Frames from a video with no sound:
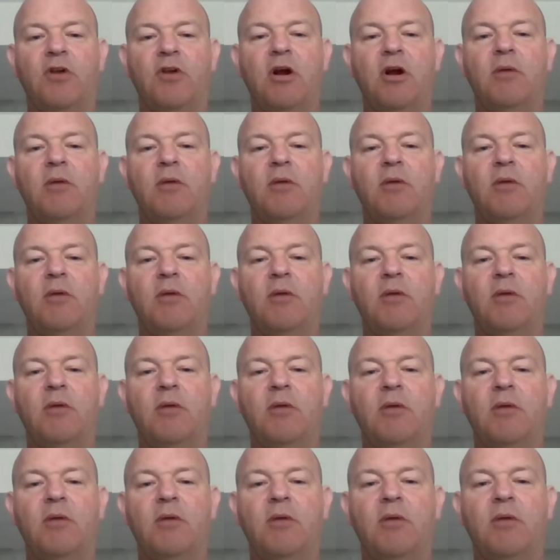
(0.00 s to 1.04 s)
from
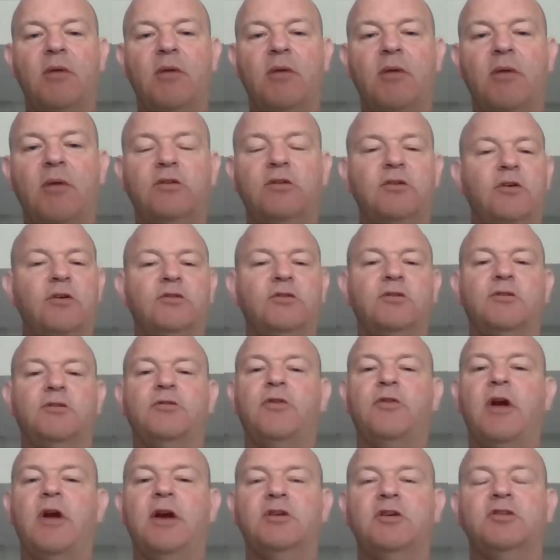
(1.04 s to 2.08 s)
reading those notes, and
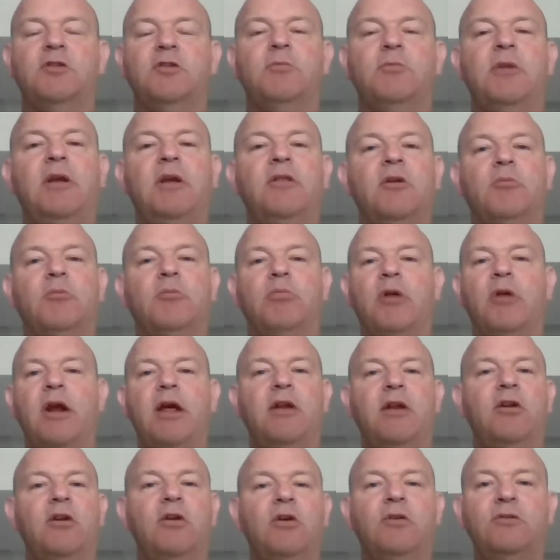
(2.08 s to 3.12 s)
those are fresh to me, they're
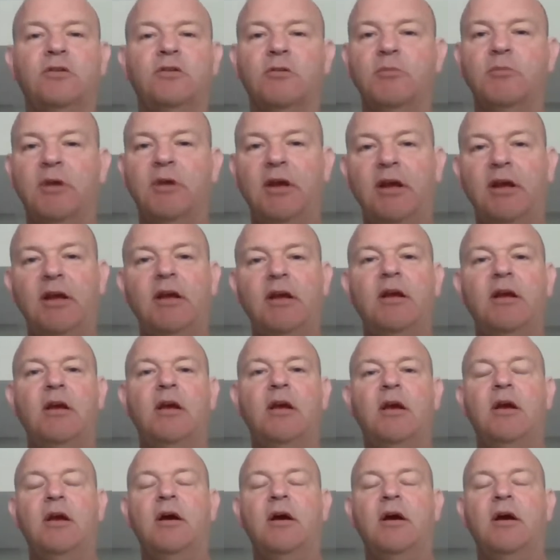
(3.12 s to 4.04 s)
brand new to me.